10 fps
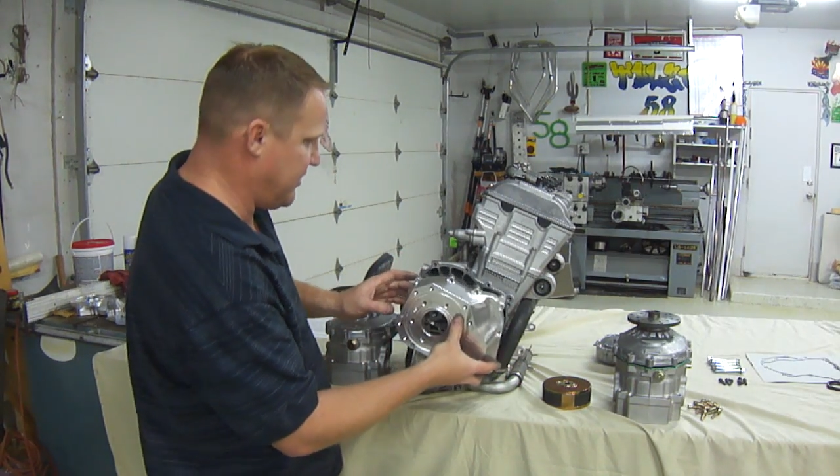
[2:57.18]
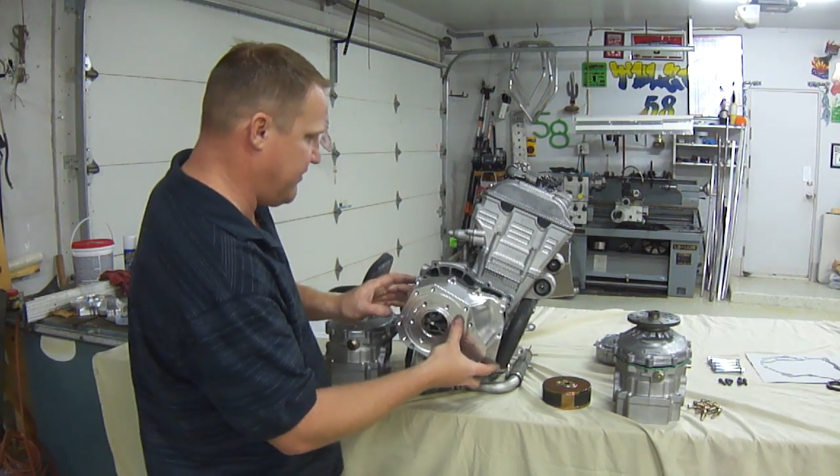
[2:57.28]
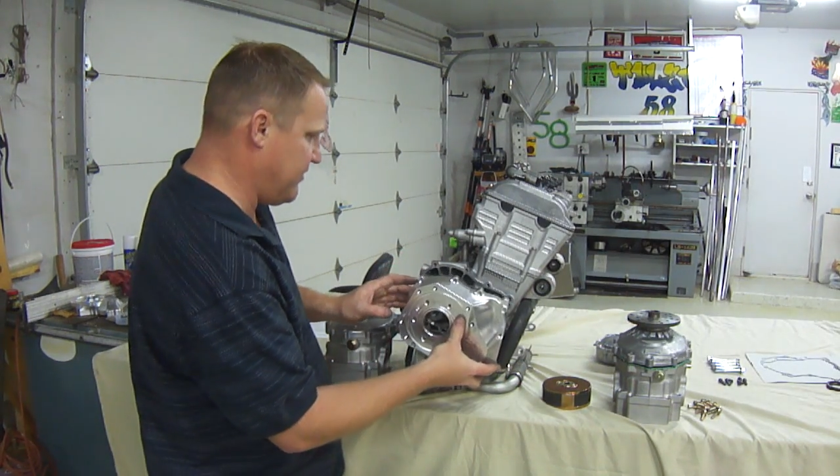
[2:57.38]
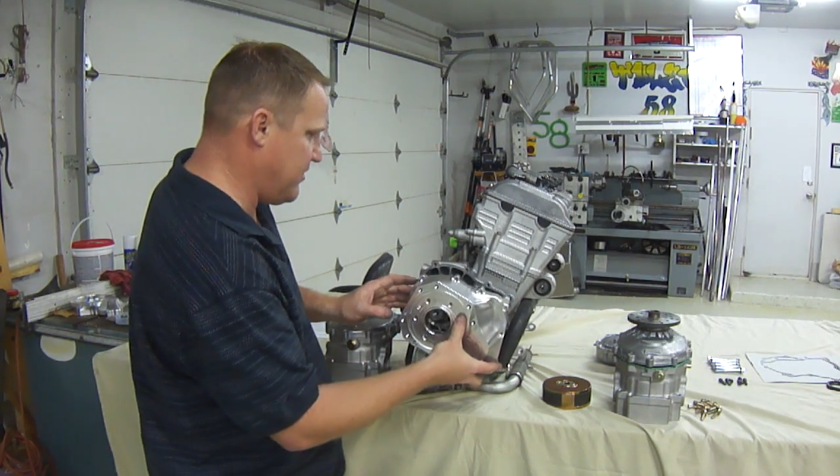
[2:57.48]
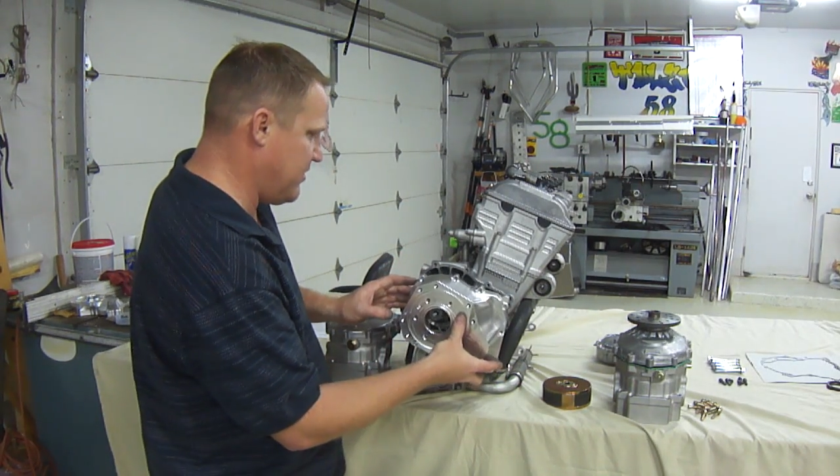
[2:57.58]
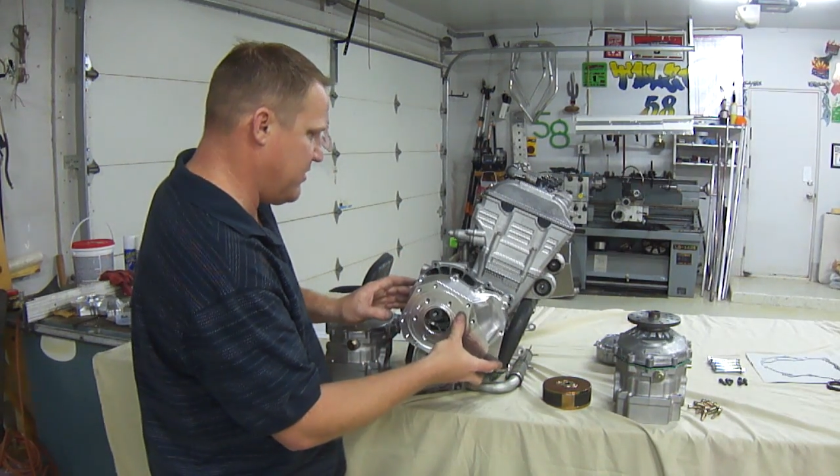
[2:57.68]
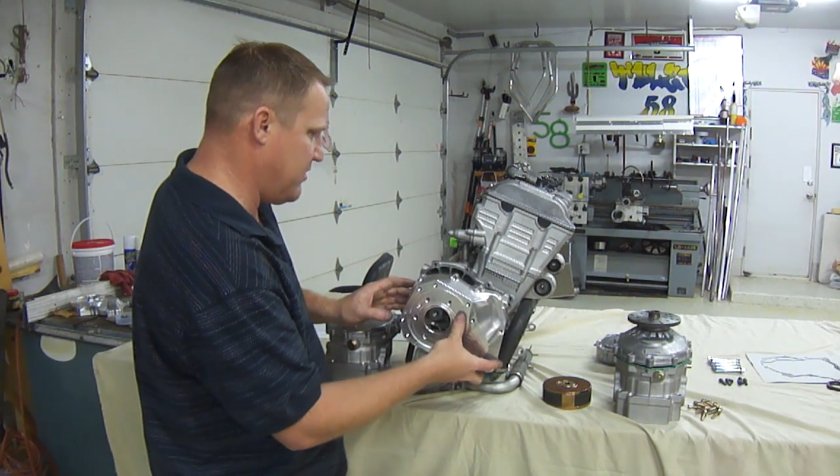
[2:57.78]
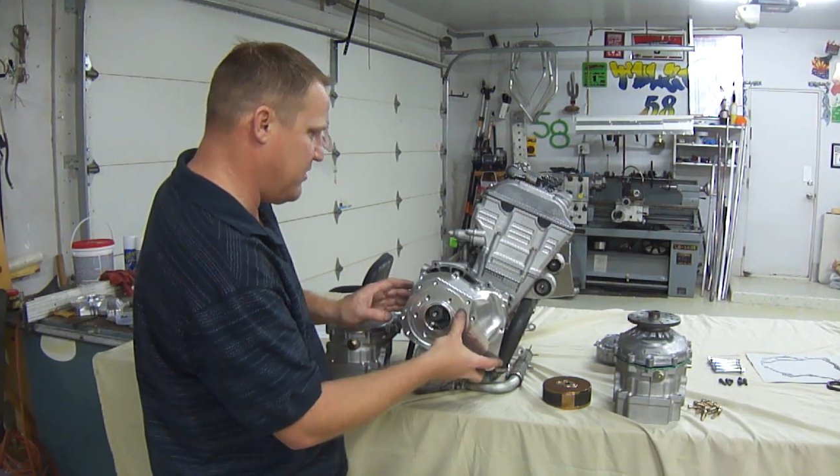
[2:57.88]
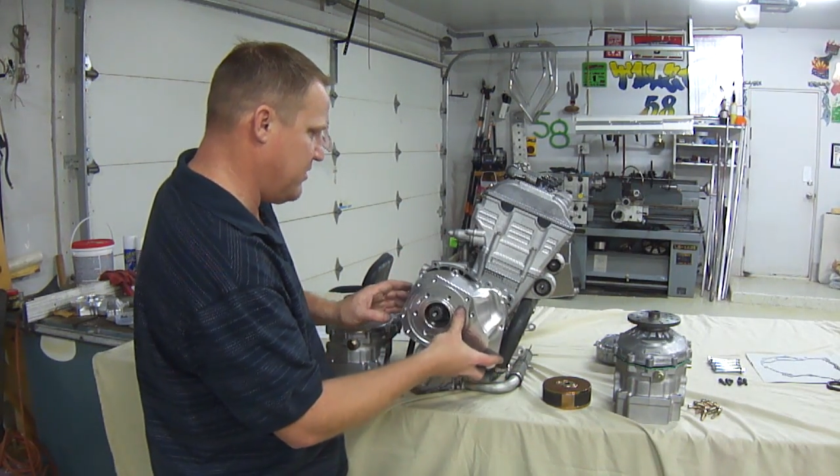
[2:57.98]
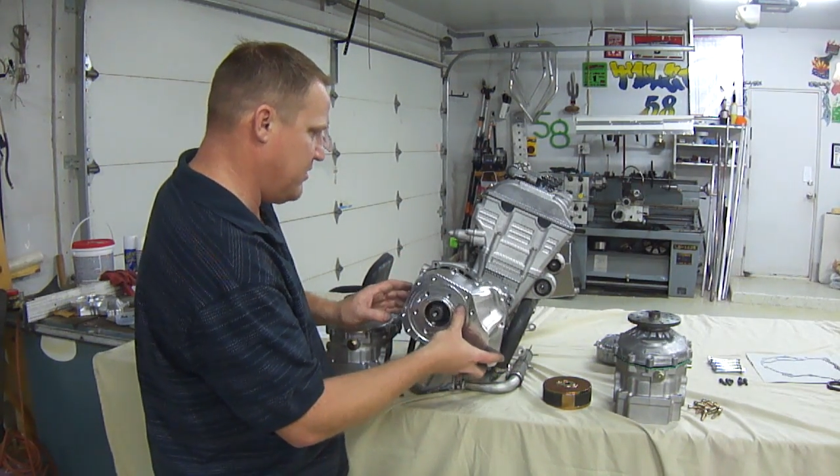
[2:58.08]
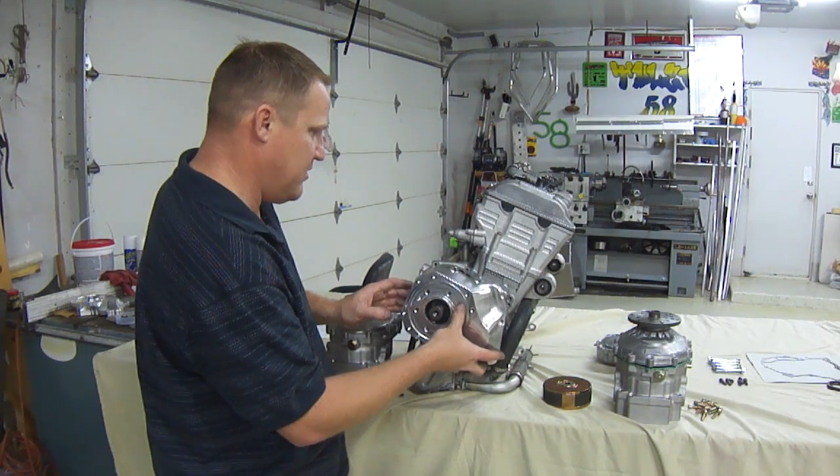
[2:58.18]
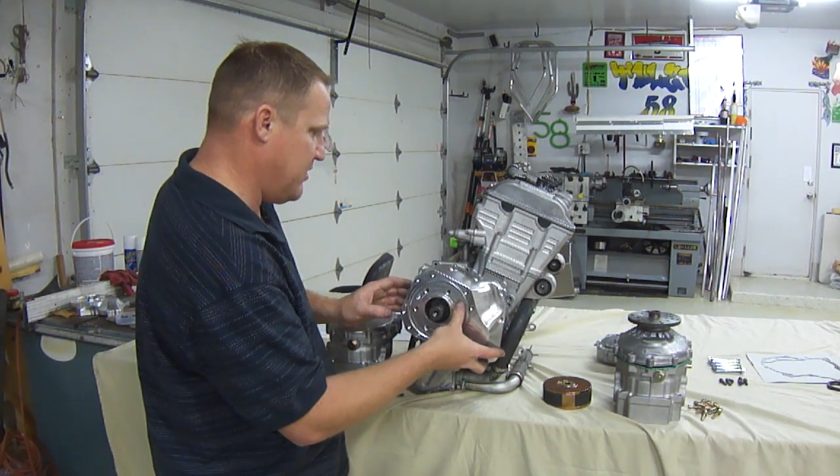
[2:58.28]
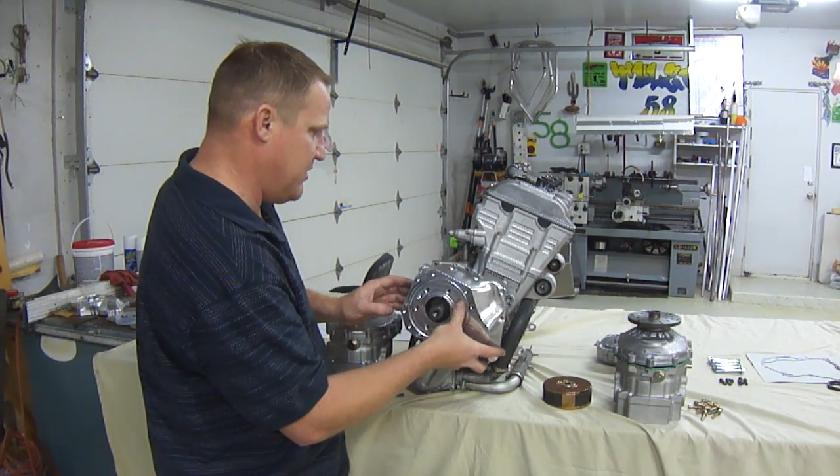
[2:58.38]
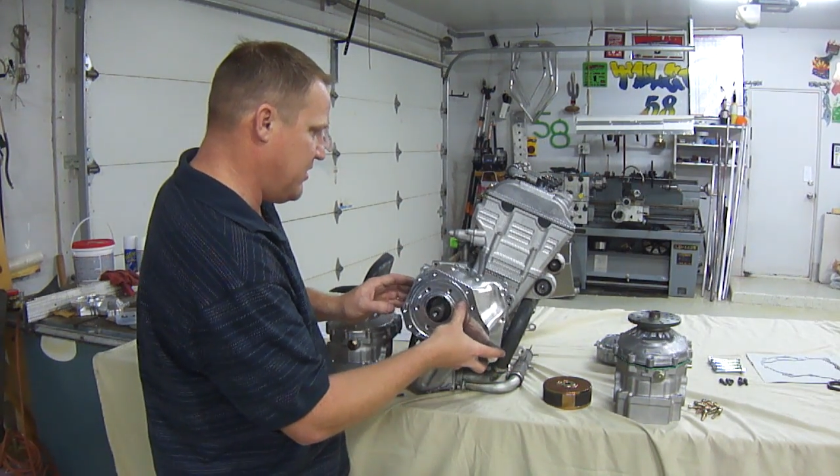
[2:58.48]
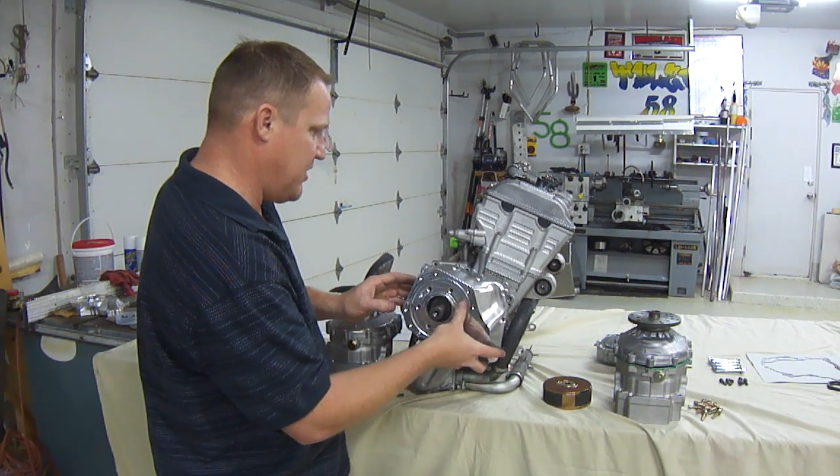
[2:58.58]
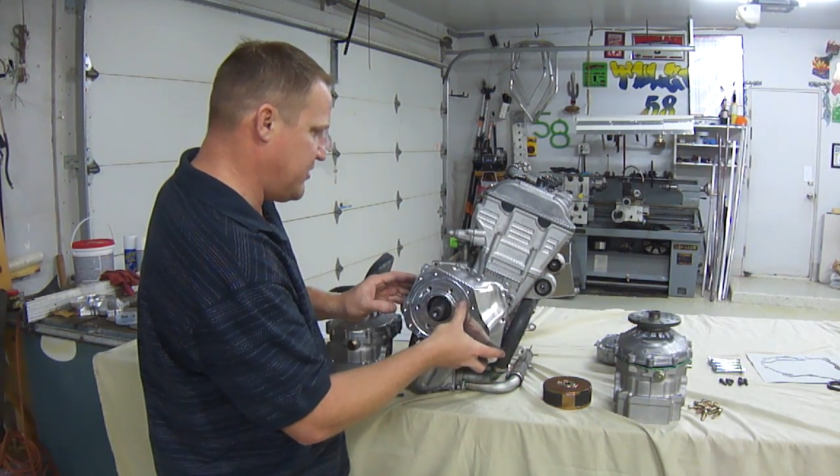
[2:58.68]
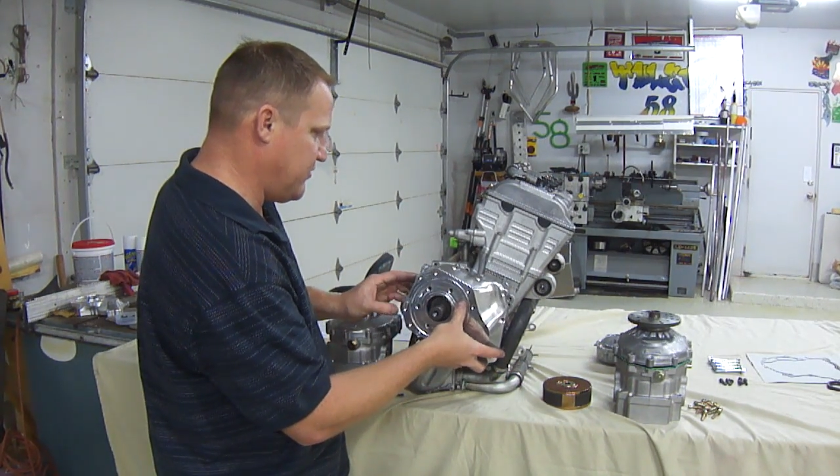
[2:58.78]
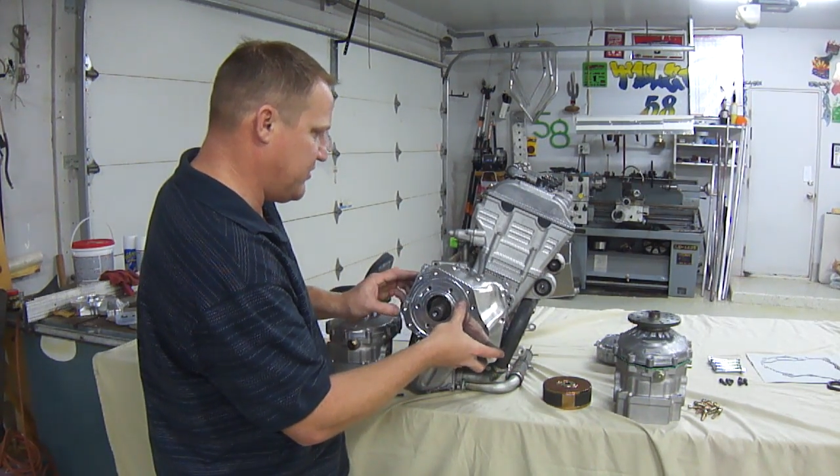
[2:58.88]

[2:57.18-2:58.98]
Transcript: cover as